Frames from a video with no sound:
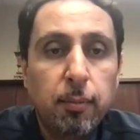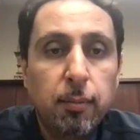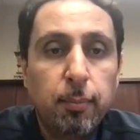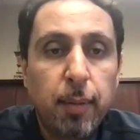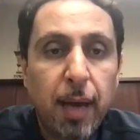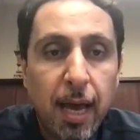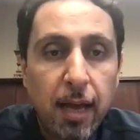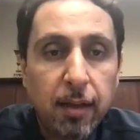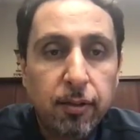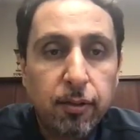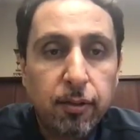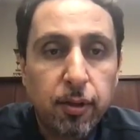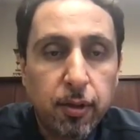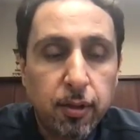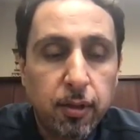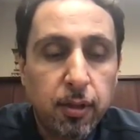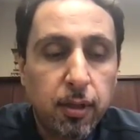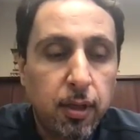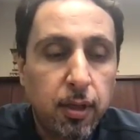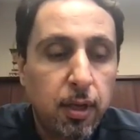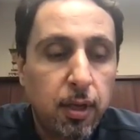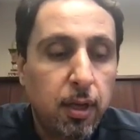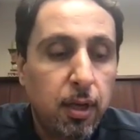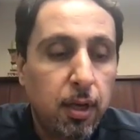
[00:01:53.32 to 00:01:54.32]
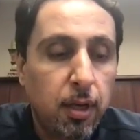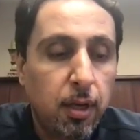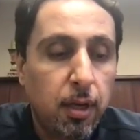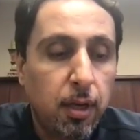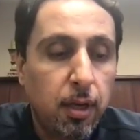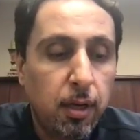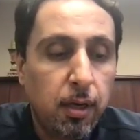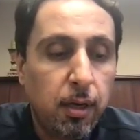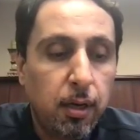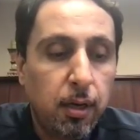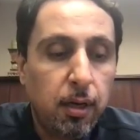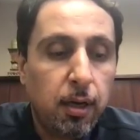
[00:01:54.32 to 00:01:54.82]
pattern,
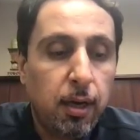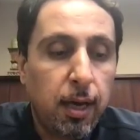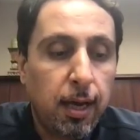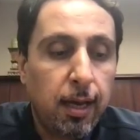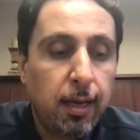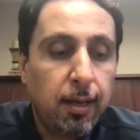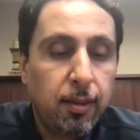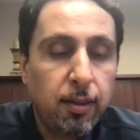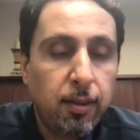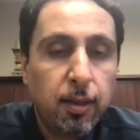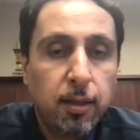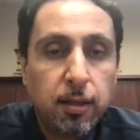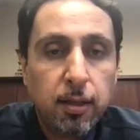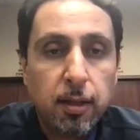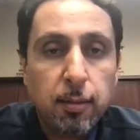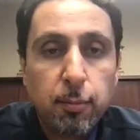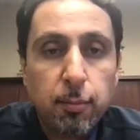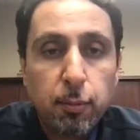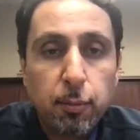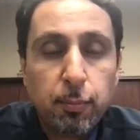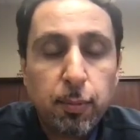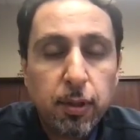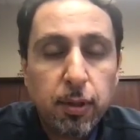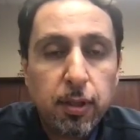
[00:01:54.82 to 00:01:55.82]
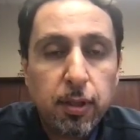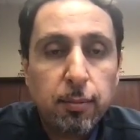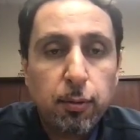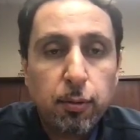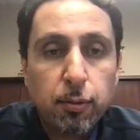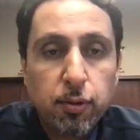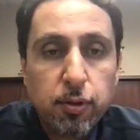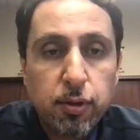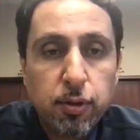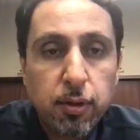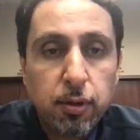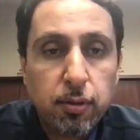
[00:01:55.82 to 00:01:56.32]
and the
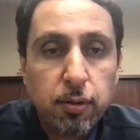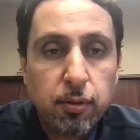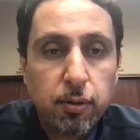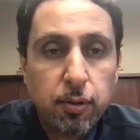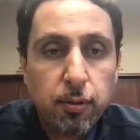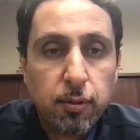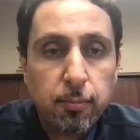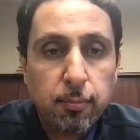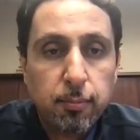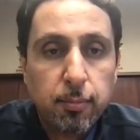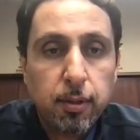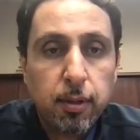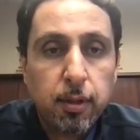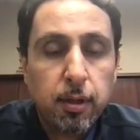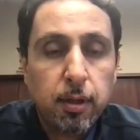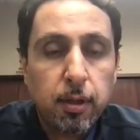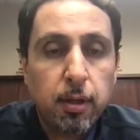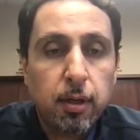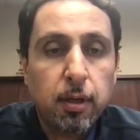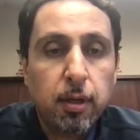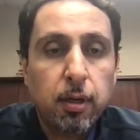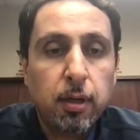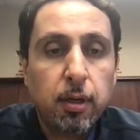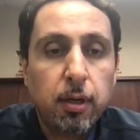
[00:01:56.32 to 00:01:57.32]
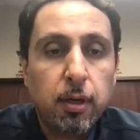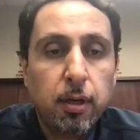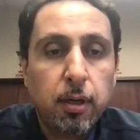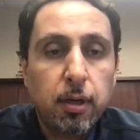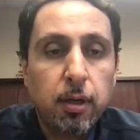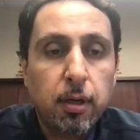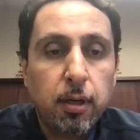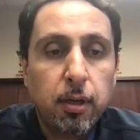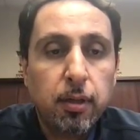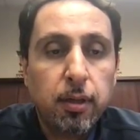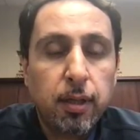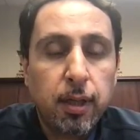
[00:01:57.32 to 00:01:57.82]
WPW syndrome
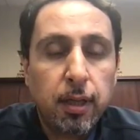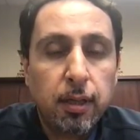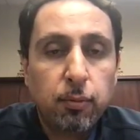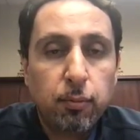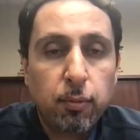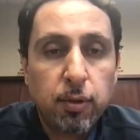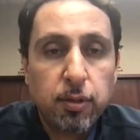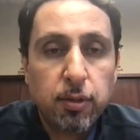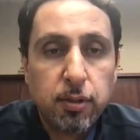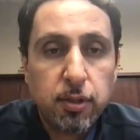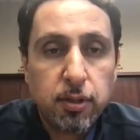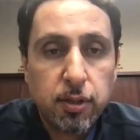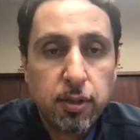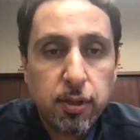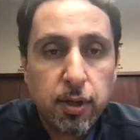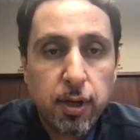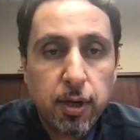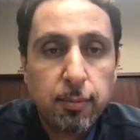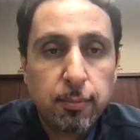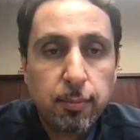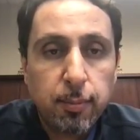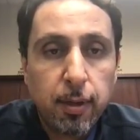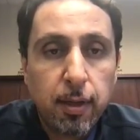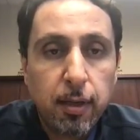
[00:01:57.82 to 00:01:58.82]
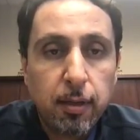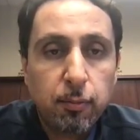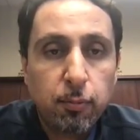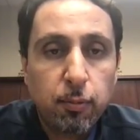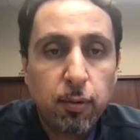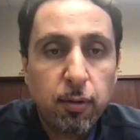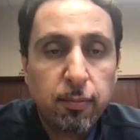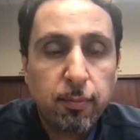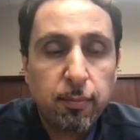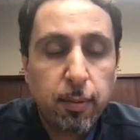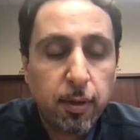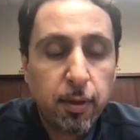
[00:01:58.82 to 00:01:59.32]
that was described by
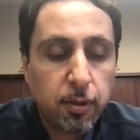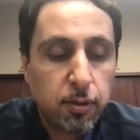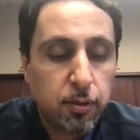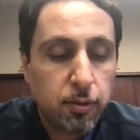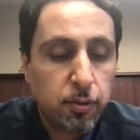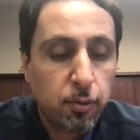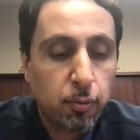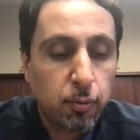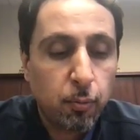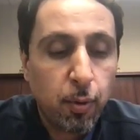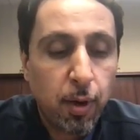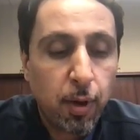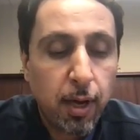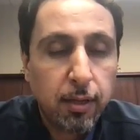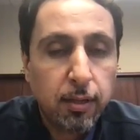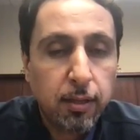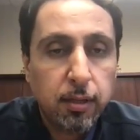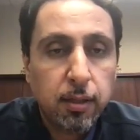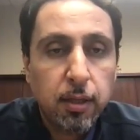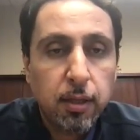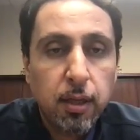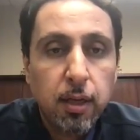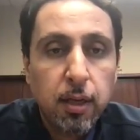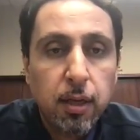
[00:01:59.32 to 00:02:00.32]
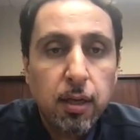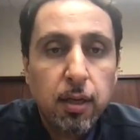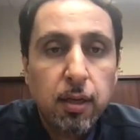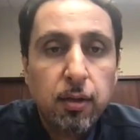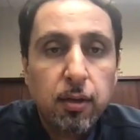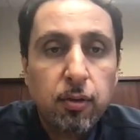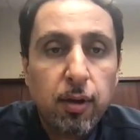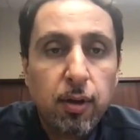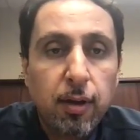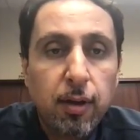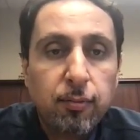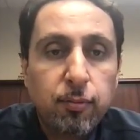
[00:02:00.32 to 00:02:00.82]
Wolf Parkinson White.
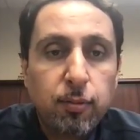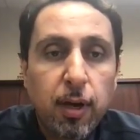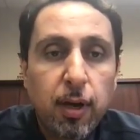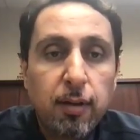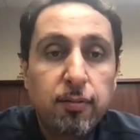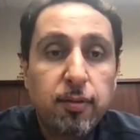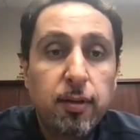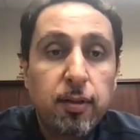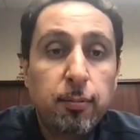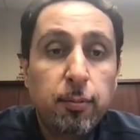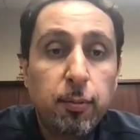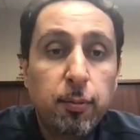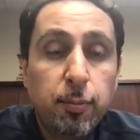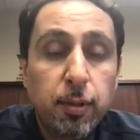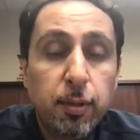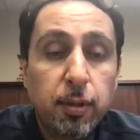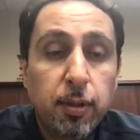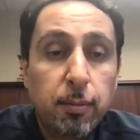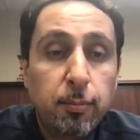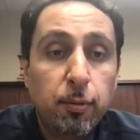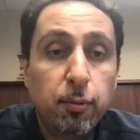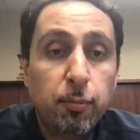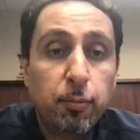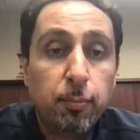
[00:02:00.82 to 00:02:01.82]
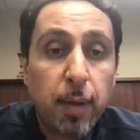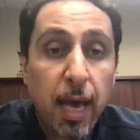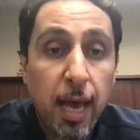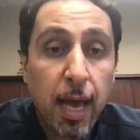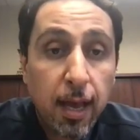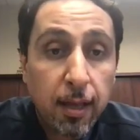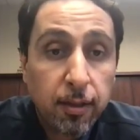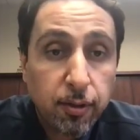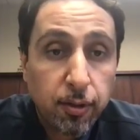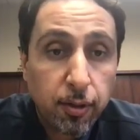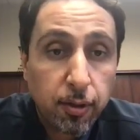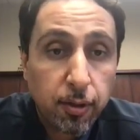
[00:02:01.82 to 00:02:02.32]
You have to have WPW
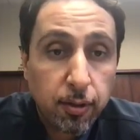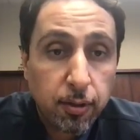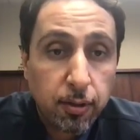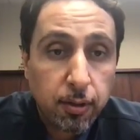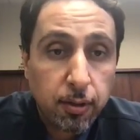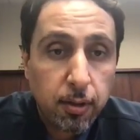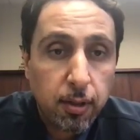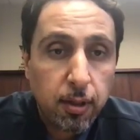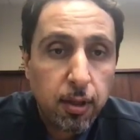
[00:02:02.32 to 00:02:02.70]
pattern